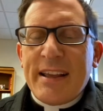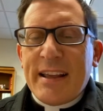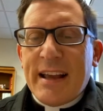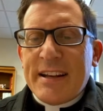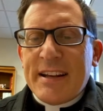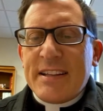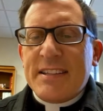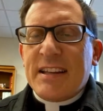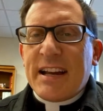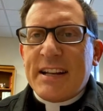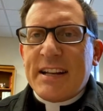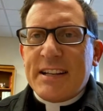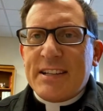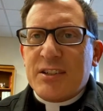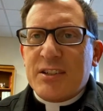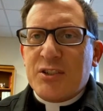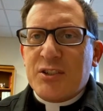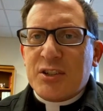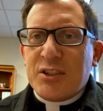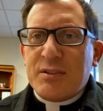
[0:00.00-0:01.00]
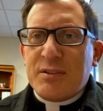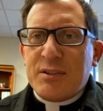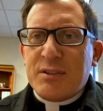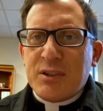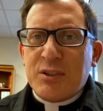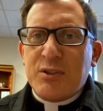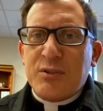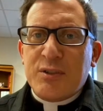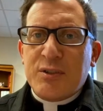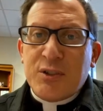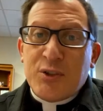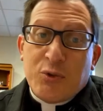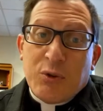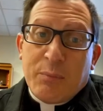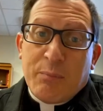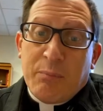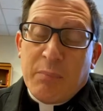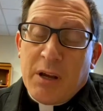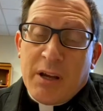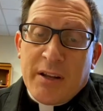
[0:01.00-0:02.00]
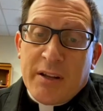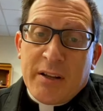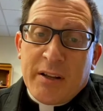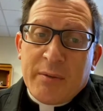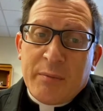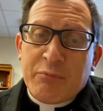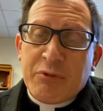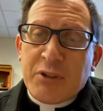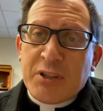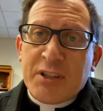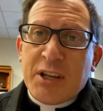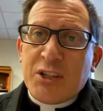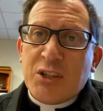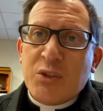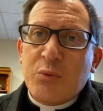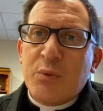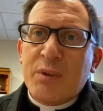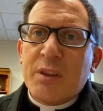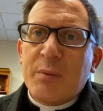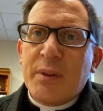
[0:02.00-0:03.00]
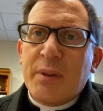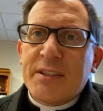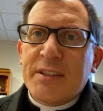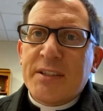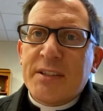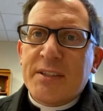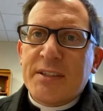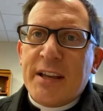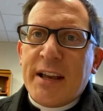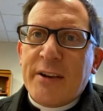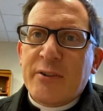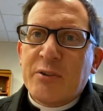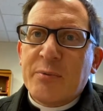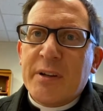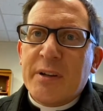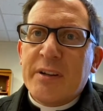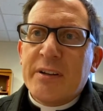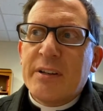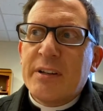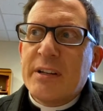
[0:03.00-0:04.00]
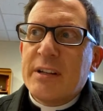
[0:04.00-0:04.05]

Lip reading: decided to just to do a procession with the Blessed Sacrament.